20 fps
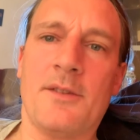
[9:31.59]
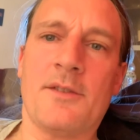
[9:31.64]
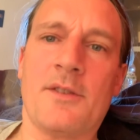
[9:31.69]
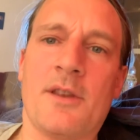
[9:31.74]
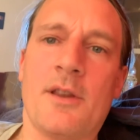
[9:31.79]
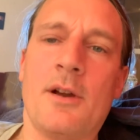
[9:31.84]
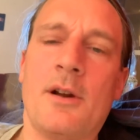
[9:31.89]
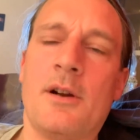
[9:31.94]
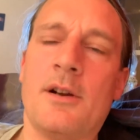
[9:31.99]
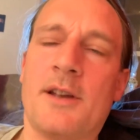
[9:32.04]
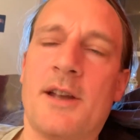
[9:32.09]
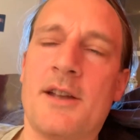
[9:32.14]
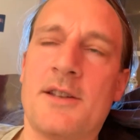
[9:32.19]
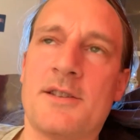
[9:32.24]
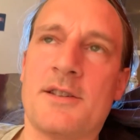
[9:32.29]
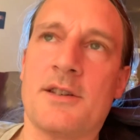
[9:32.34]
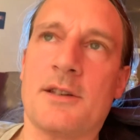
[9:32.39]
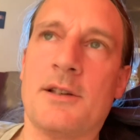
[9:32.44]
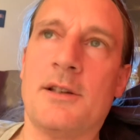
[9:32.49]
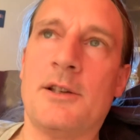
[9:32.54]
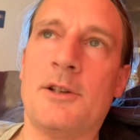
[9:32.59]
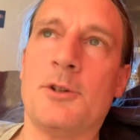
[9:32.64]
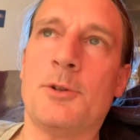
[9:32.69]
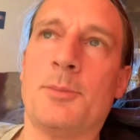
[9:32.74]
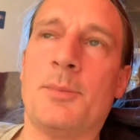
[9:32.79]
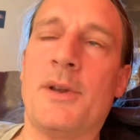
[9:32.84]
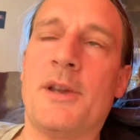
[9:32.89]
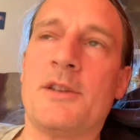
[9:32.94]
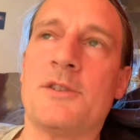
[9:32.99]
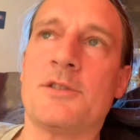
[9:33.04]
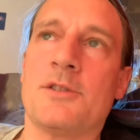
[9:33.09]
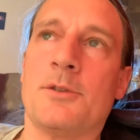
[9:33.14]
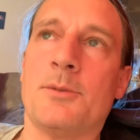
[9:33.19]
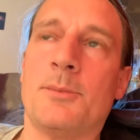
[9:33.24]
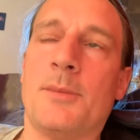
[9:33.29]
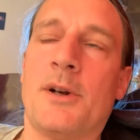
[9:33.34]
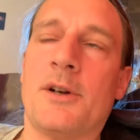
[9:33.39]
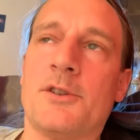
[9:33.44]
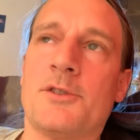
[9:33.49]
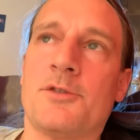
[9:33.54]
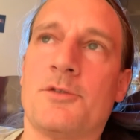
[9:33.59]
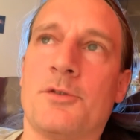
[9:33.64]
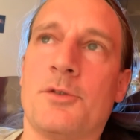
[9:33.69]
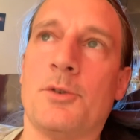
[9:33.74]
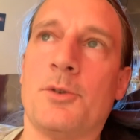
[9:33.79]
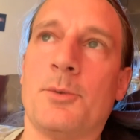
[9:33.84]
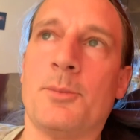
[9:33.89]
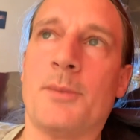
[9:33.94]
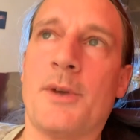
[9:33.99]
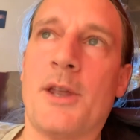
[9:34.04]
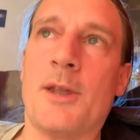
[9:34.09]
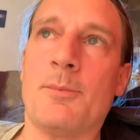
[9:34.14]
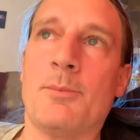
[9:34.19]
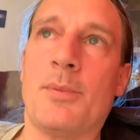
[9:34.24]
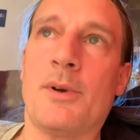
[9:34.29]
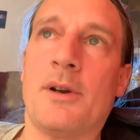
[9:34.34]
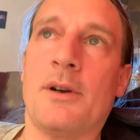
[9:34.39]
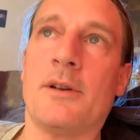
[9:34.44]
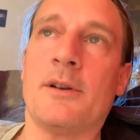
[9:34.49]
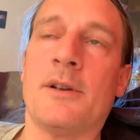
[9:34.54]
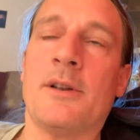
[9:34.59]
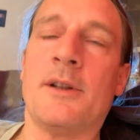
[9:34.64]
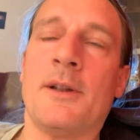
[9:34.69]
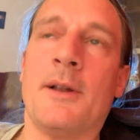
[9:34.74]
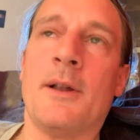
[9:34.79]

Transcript: They are getting a little bit too much for me, but